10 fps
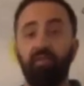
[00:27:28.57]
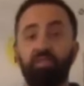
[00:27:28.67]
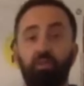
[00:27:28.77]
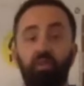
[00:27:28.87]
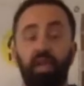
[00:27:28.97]

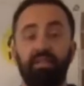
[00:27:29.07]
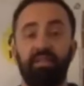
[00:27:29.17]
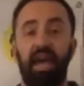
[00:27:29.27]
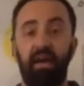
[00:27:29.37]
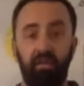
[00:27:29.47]
So if you guys
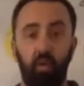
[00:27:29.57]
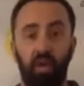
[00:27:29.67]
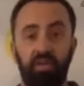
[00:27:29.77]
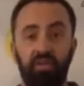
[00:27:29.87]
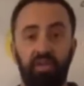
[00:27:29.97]
have
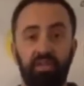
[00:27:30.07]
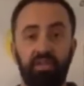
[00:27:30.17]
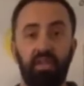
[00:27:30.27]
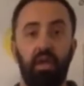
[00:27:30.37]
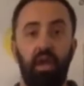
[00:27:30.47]
questions,